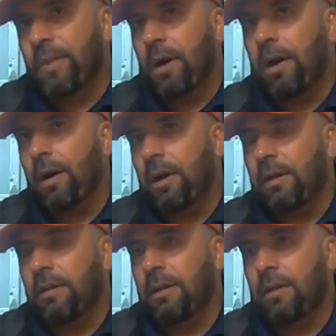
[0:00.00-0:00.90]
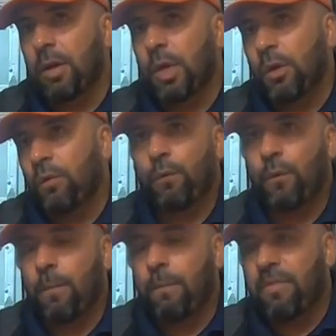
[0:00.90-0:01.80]
on
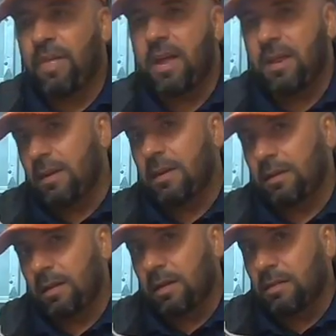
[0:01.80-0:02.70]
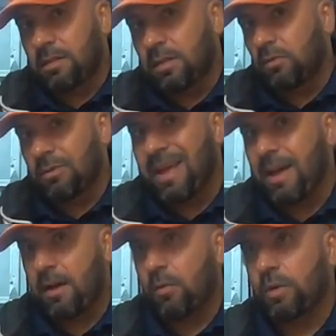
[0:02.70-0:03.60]
from then until
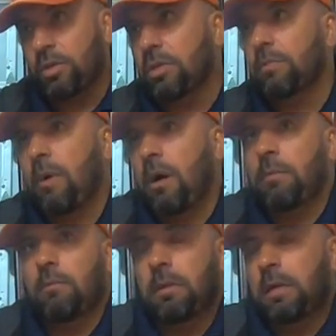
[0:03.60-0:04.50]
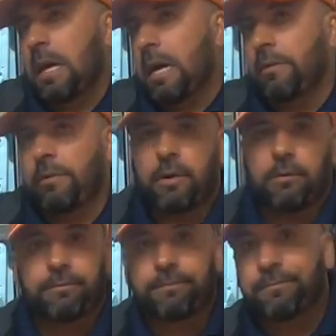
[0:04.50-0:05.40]
now, which is probably, I don't
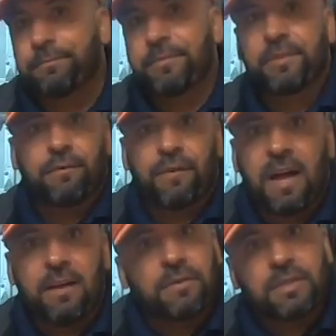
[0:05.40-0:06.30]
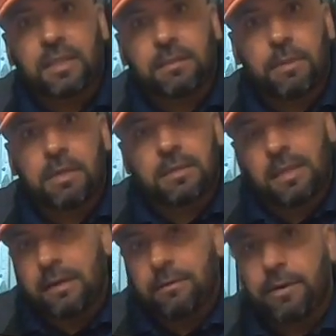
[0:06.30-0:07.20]
know, 5-6 months
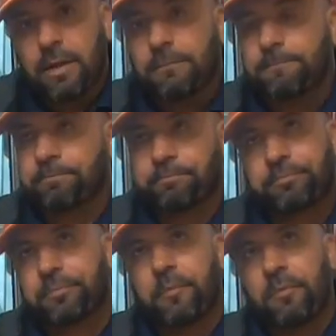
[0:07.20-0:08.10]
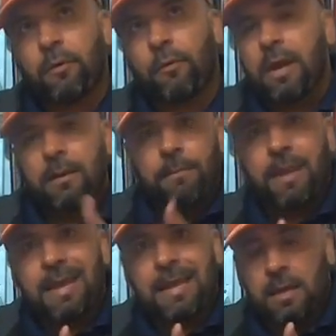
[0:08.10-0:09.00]
later now, right?
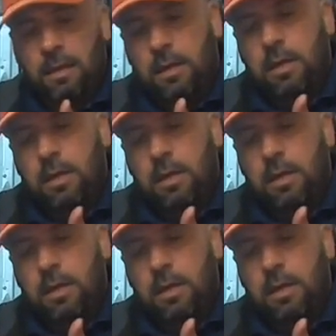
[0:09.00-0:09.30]
May,